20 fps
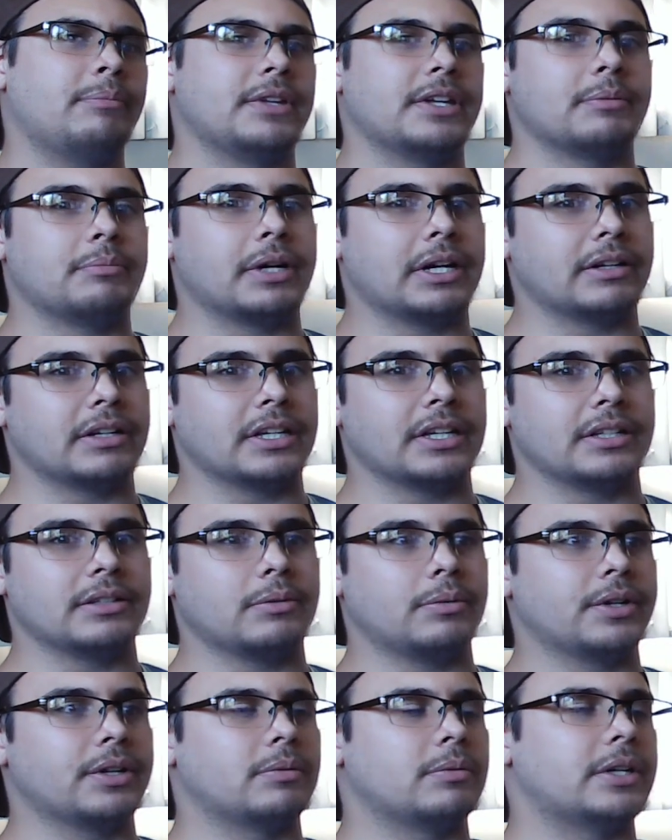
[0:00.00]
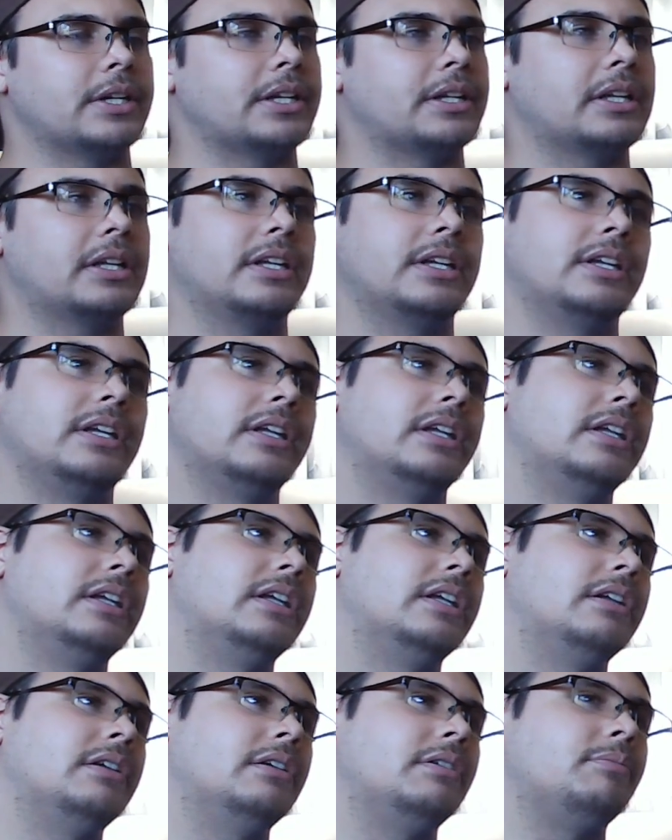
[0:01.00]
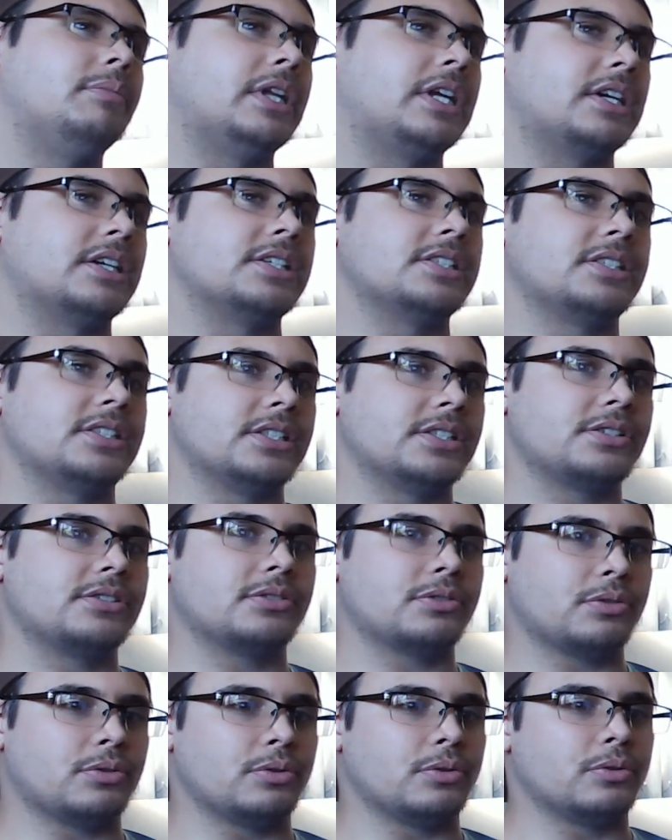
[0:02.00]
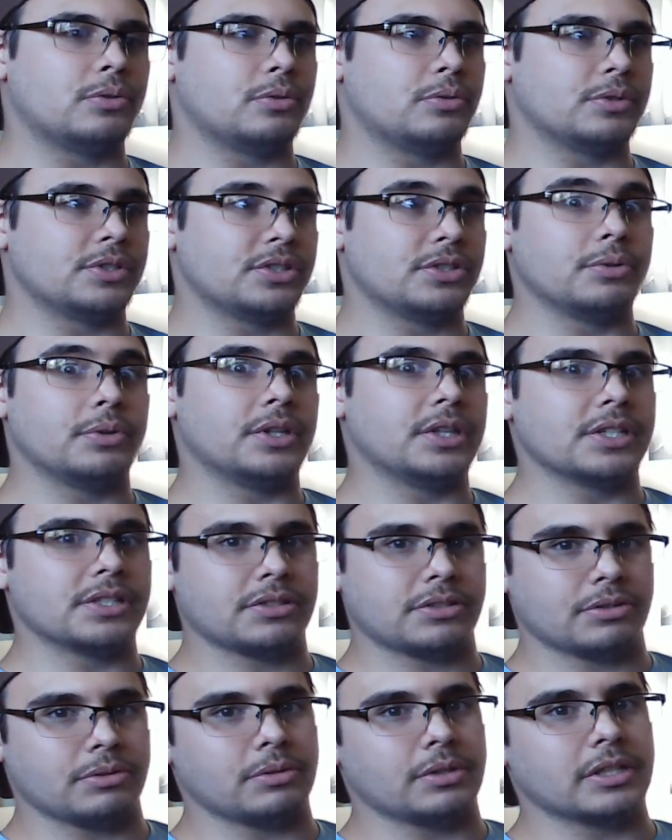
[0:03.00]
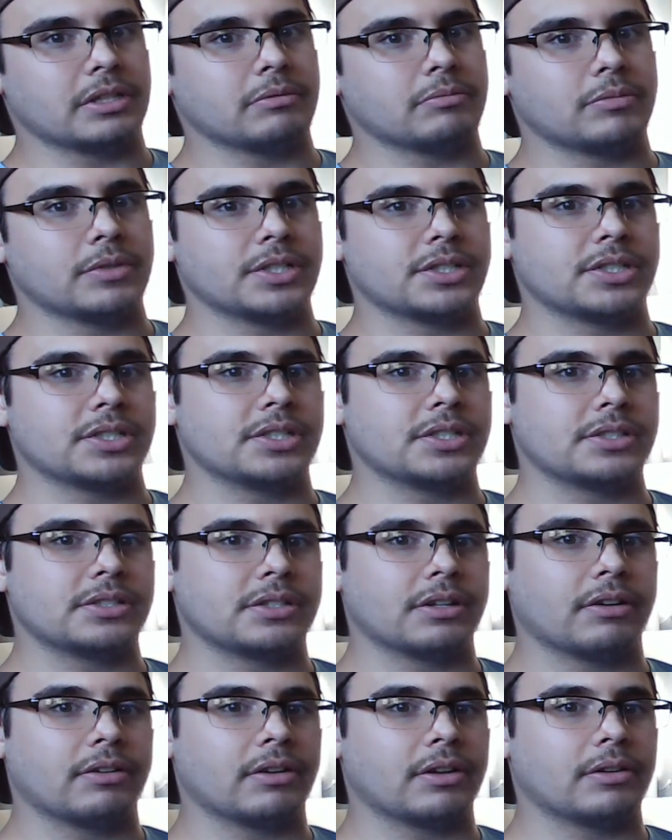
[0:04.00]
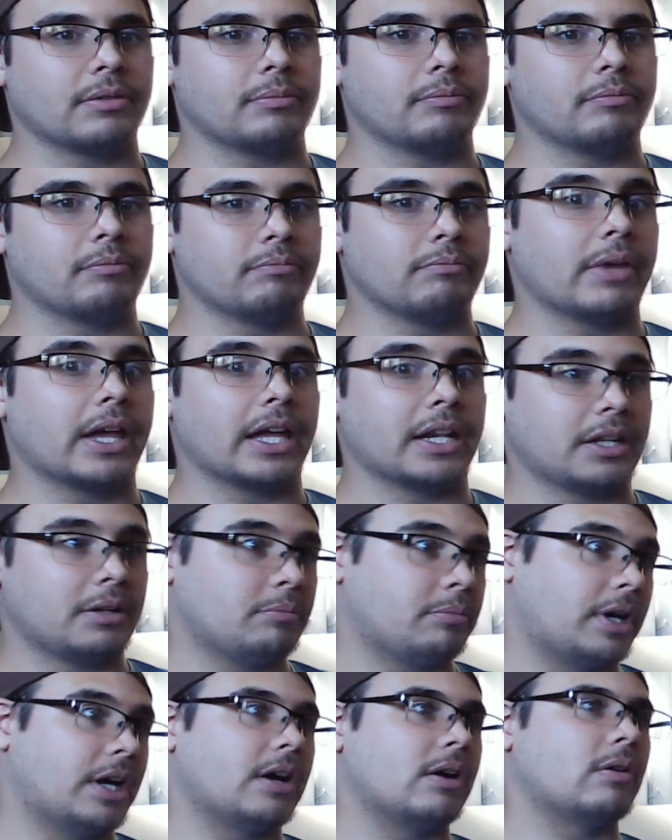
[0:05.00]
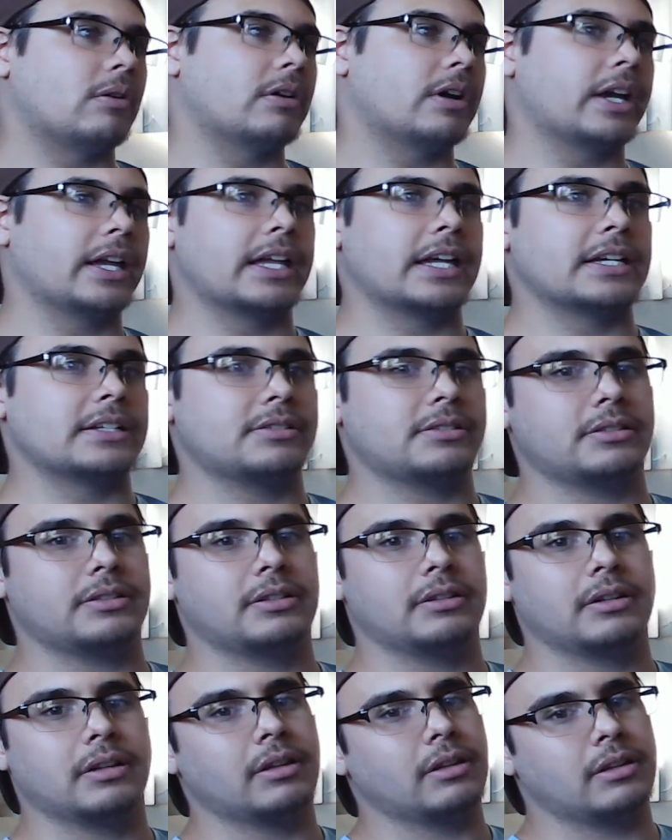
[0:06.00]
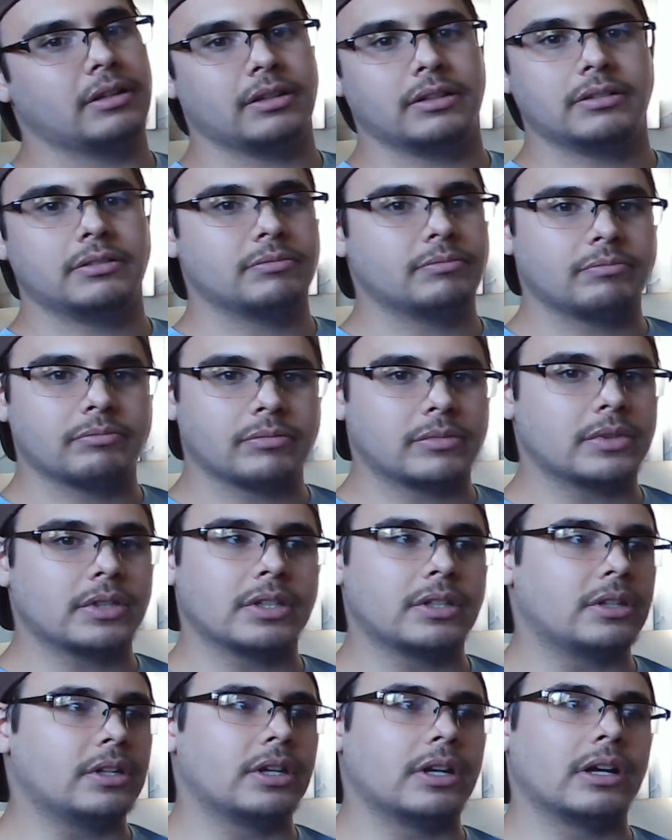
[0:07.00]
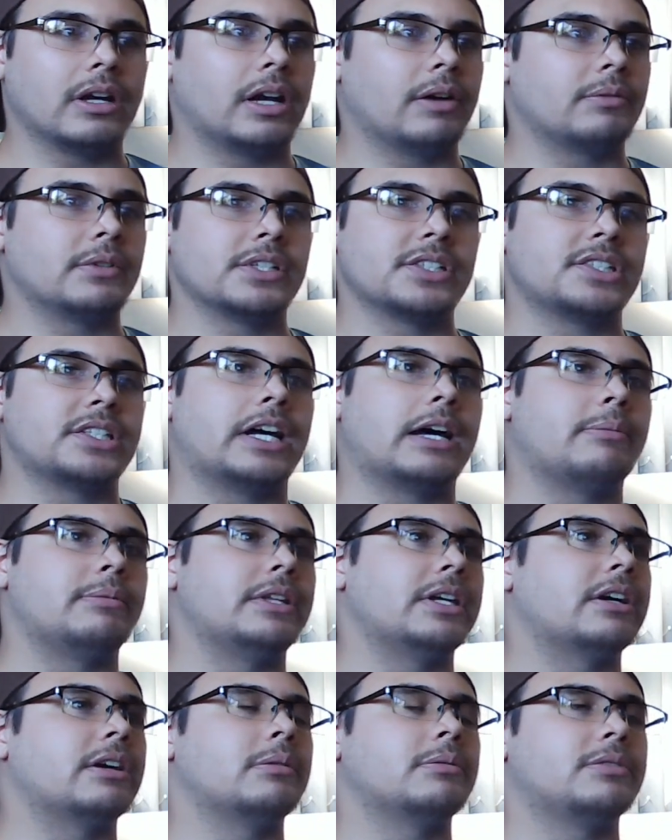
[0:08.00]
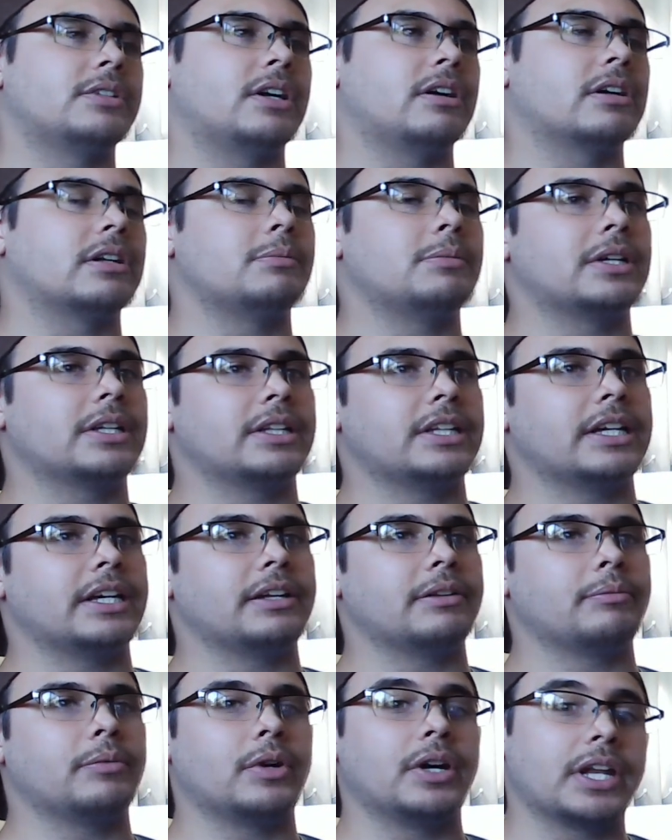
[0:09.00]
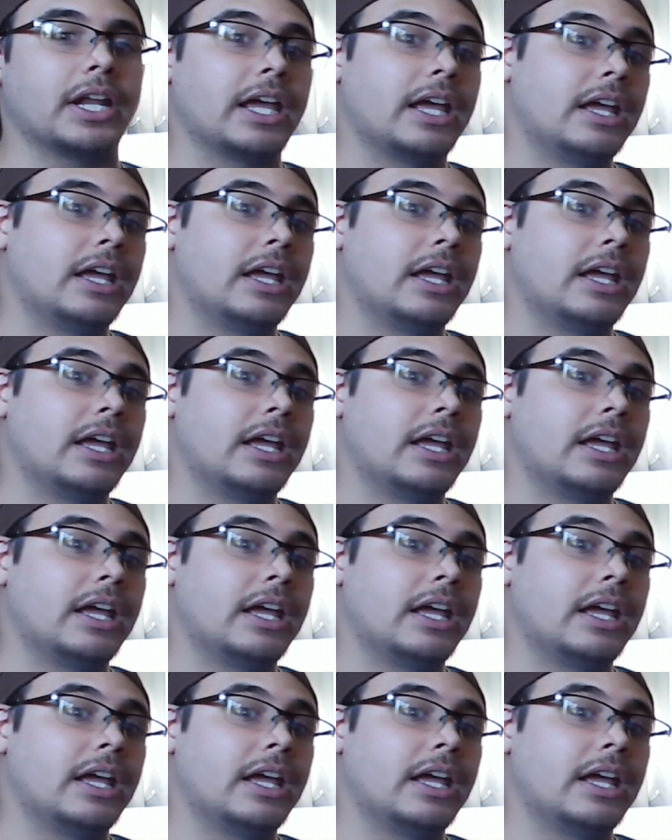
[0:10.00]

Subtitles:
about it in a weird way. Because it's who is doing this to them, which is man in power, I guess. You know, I'm going to stop there talking about that. What?